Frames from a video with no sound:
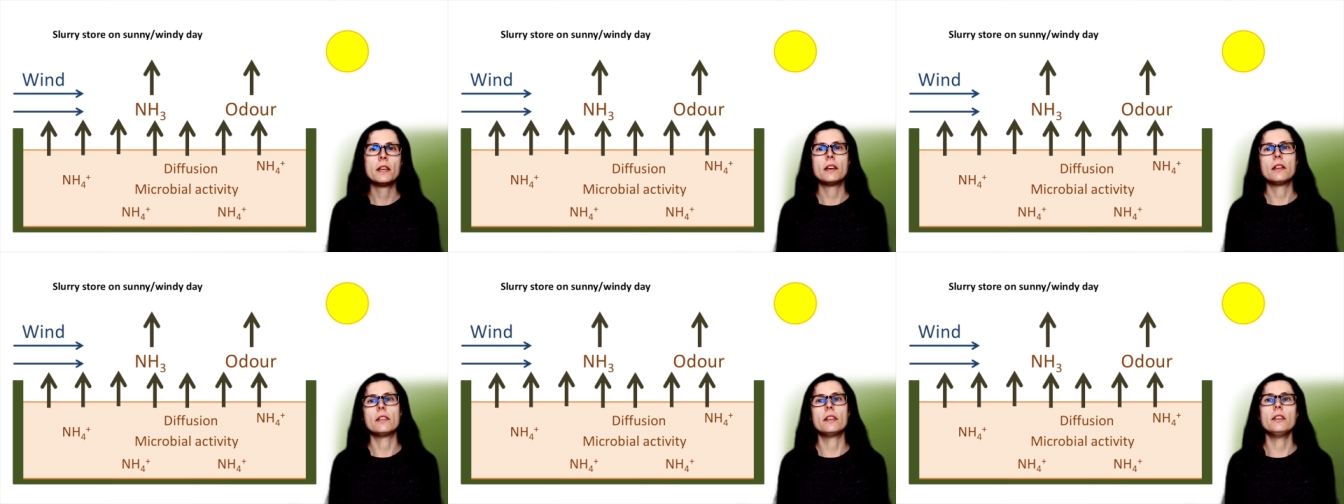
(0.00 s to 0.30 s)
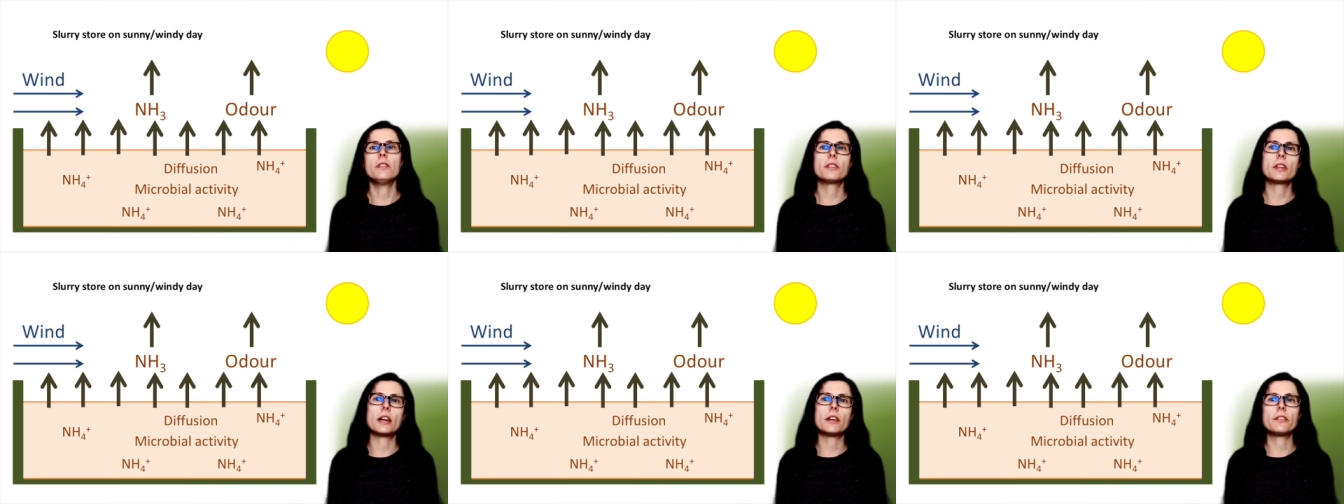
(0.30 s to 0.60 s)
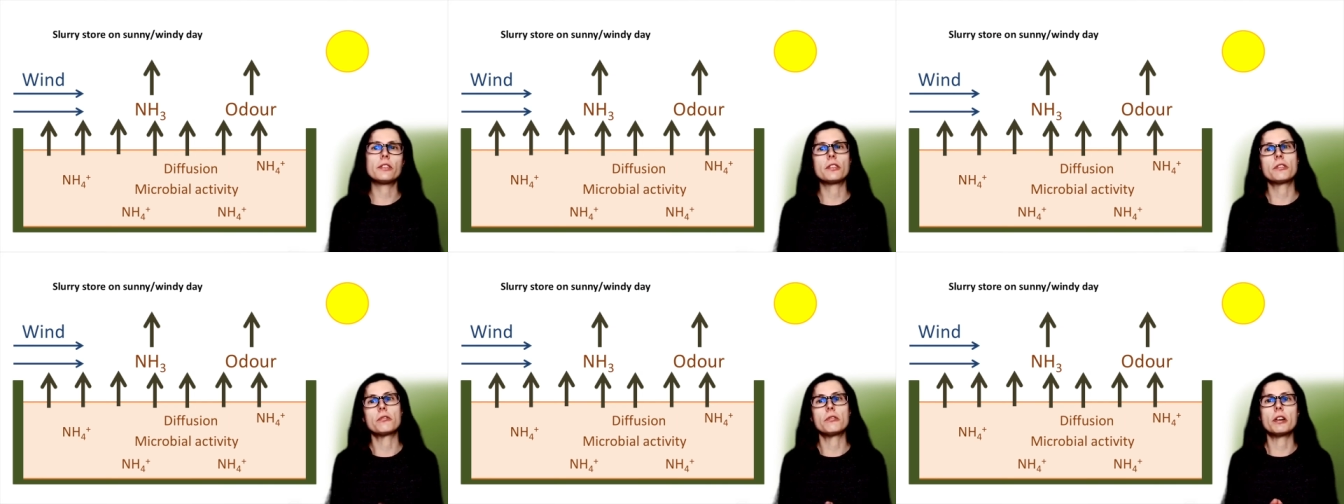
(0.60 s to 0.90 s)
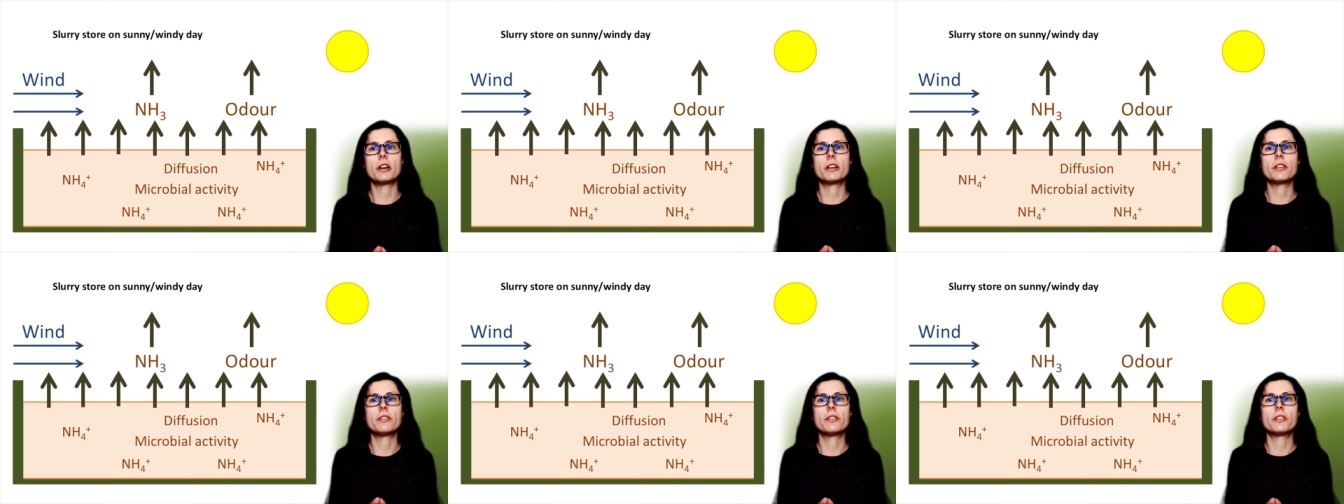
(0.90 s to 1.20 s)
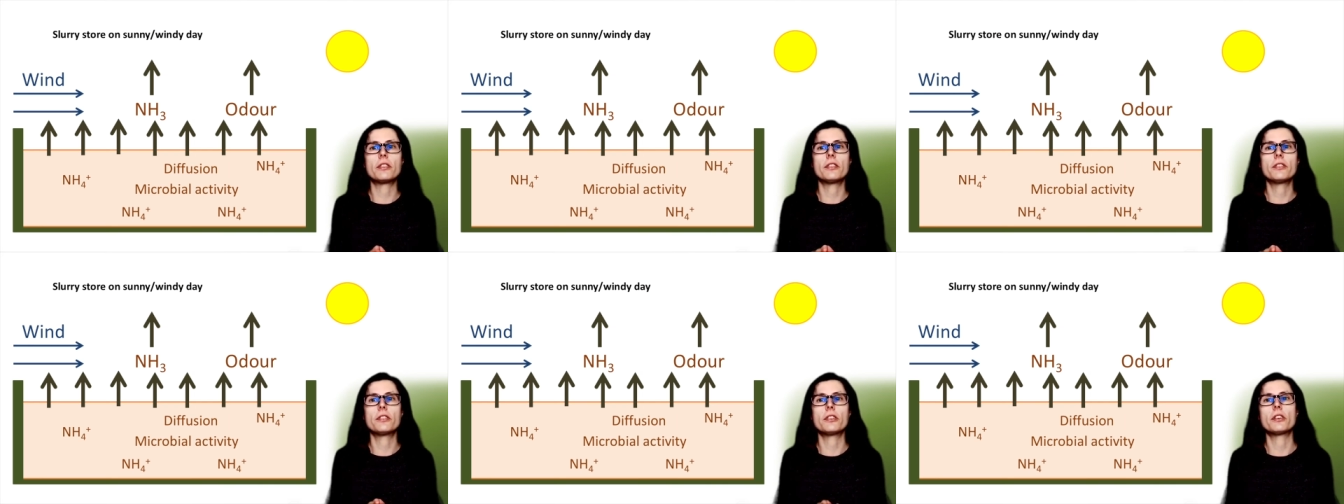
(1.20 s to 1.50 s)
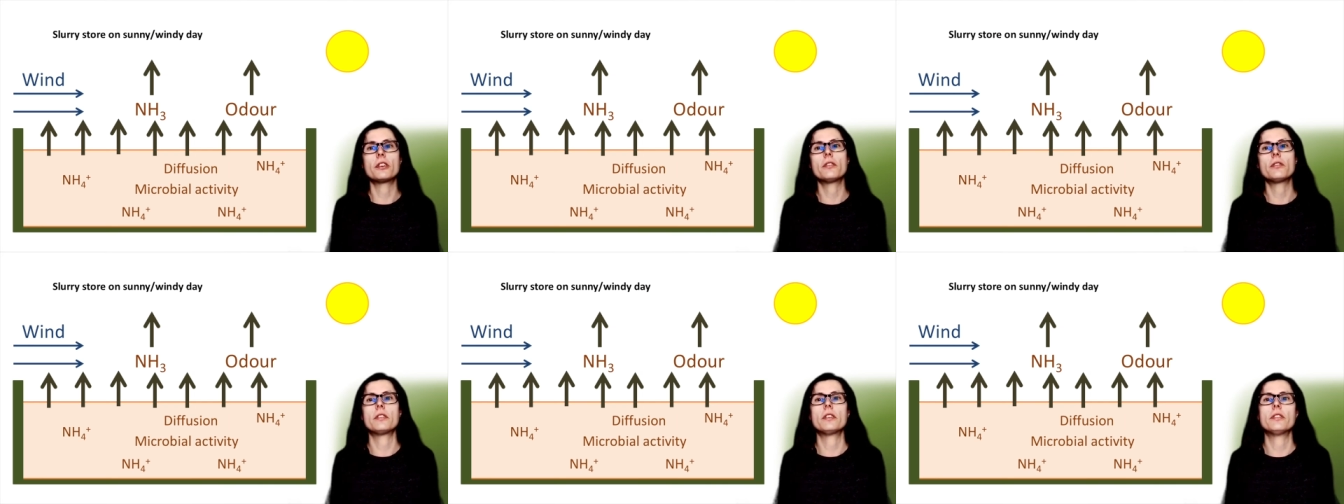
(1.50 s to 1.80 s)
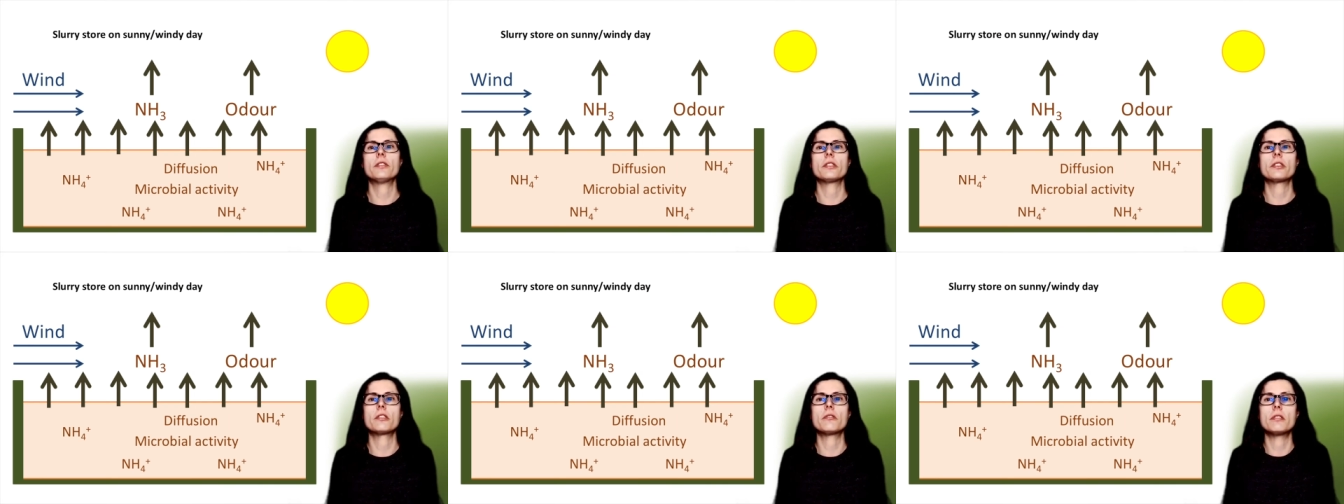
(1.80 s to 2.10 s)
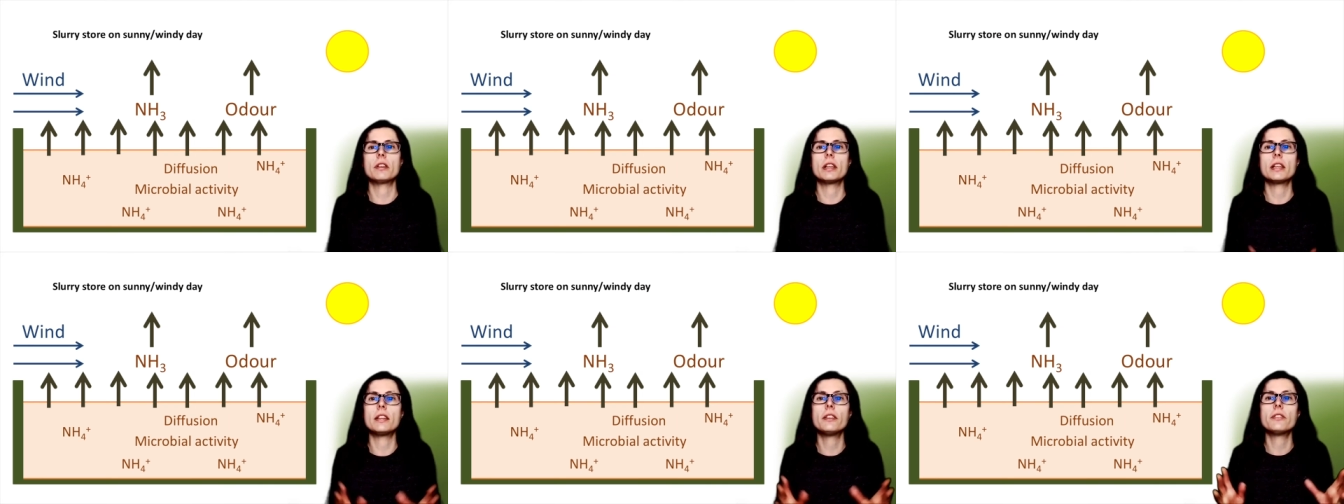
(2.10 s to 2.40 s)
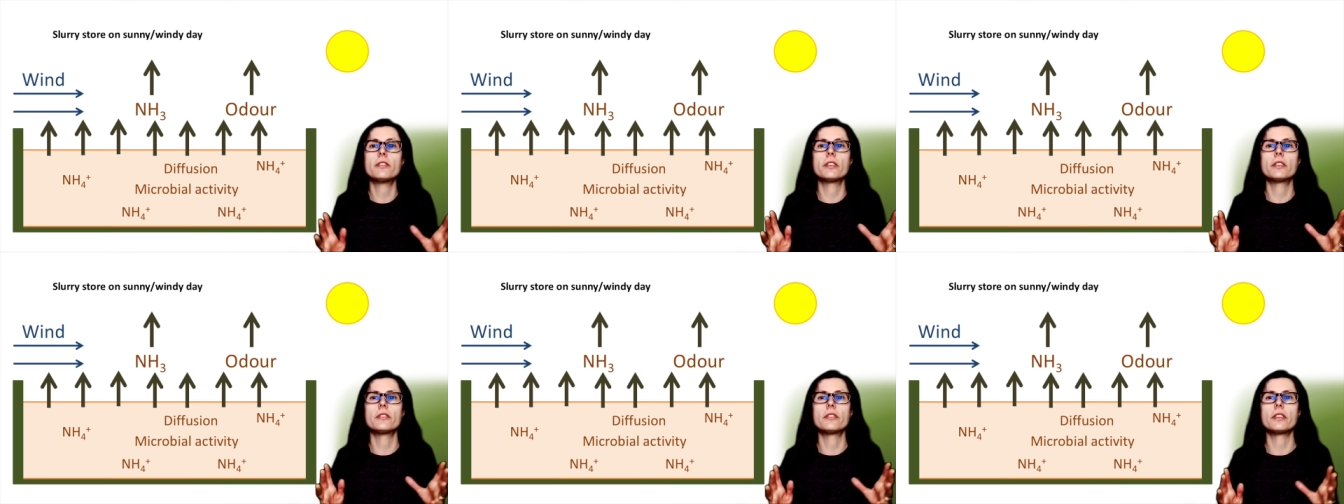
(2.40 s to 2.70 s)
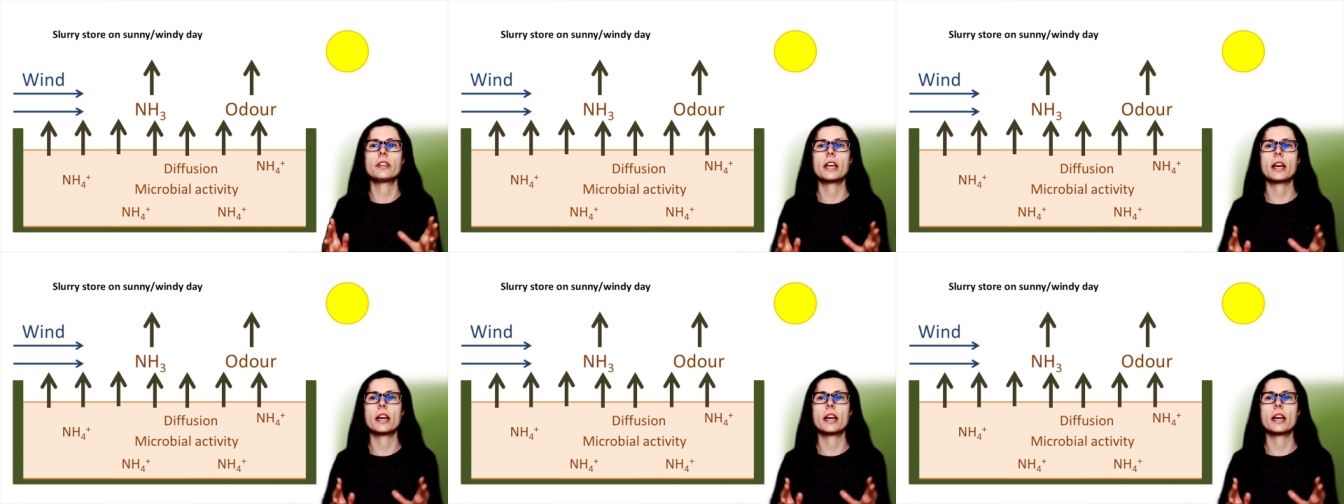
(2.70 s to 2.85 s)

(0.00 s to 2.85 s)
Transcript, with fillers: These gases rise to the surface and are released into the